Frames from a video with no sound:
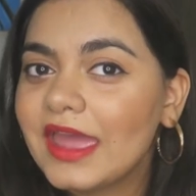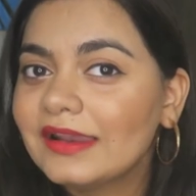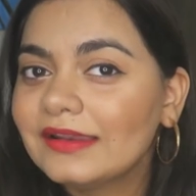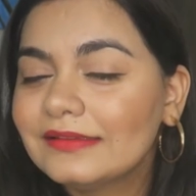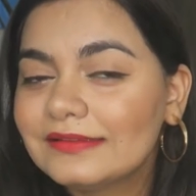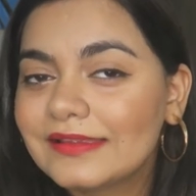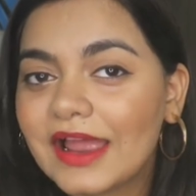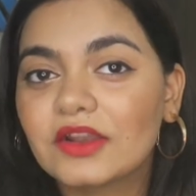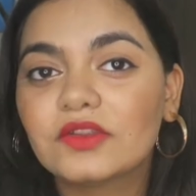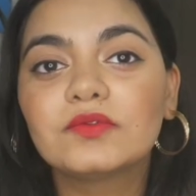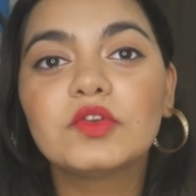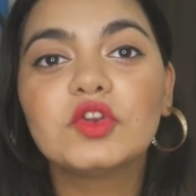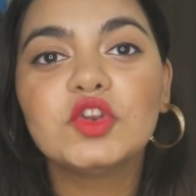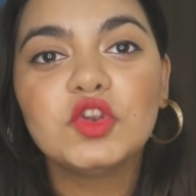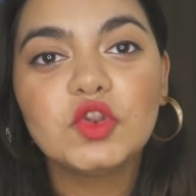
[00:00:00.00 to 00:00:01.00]
N stands
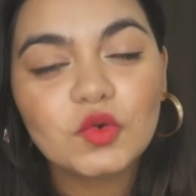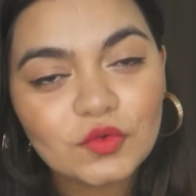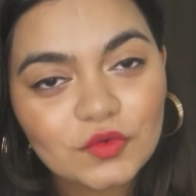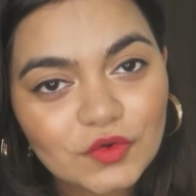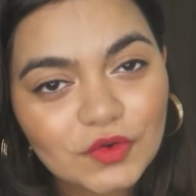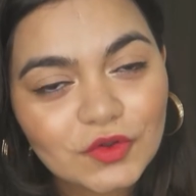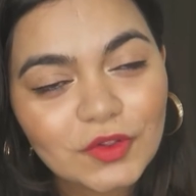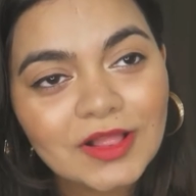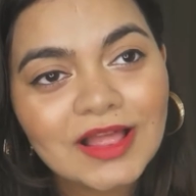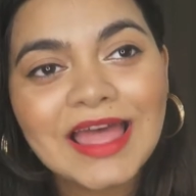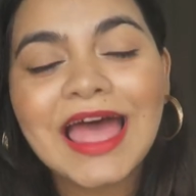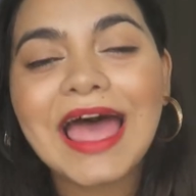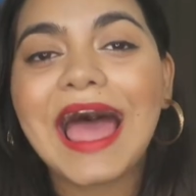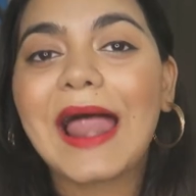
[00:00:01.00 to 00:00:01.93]
for neutral,